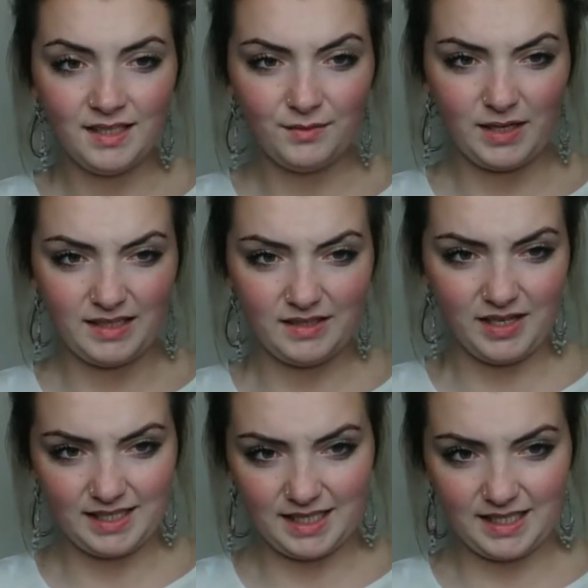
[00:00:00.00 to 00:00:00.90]
Well, it's not
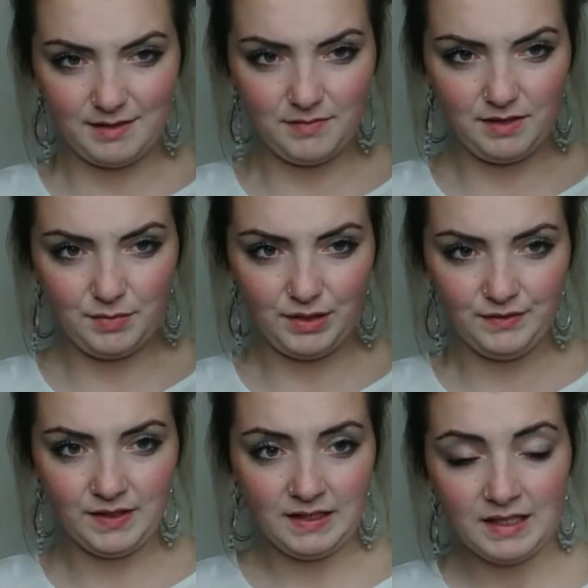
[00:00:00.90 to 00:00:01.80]
exactly empty, but
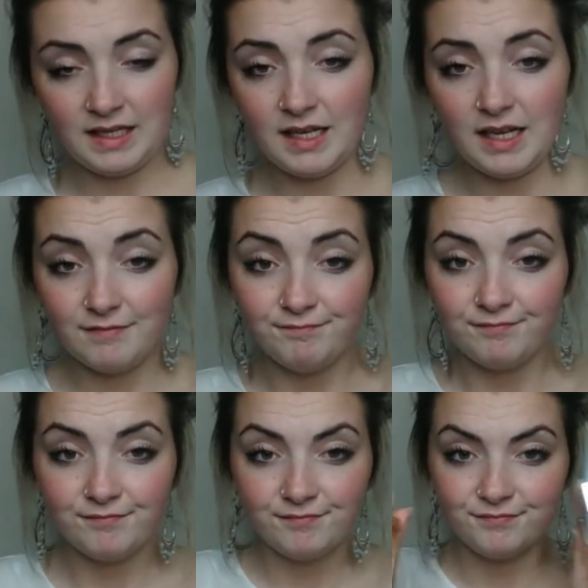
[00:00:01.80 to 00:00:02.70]

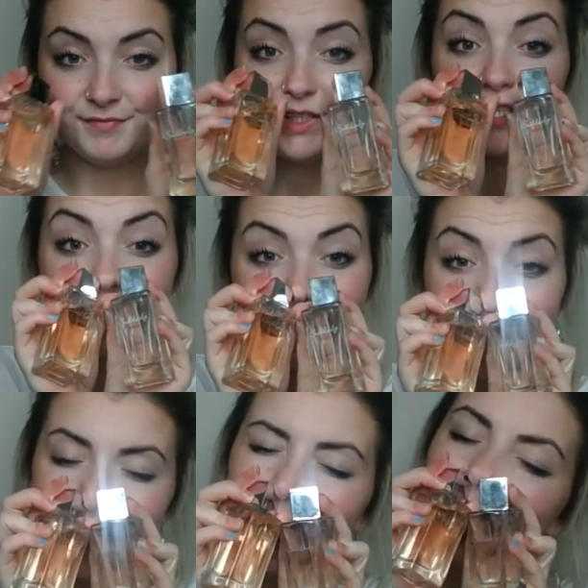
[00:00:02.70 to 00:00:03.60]
you can see
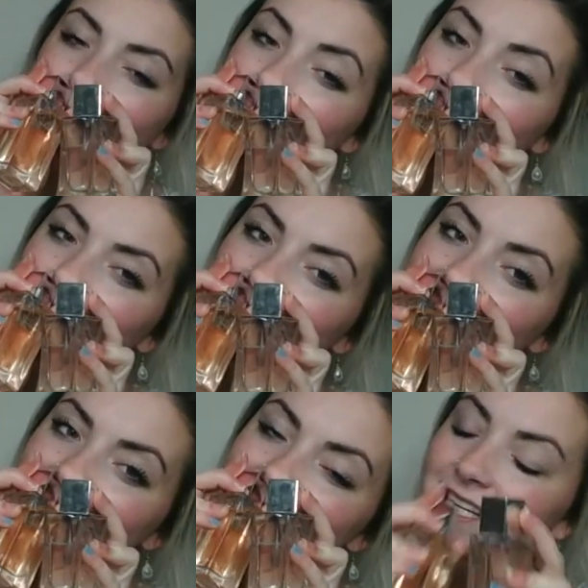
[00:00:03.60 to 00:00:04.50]
that I love
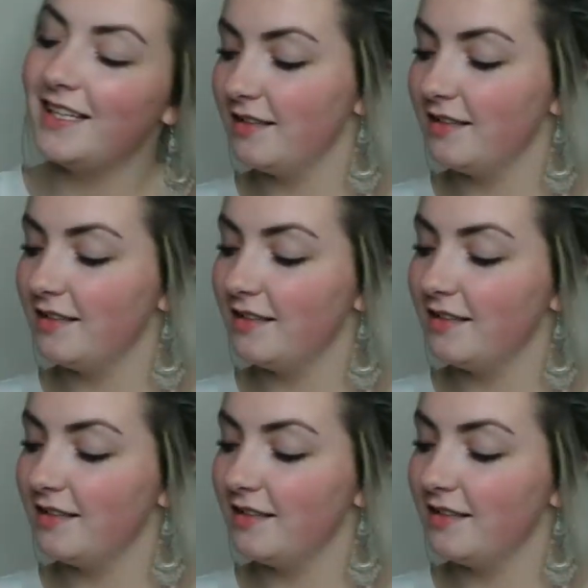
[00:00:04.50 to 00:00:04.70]
it.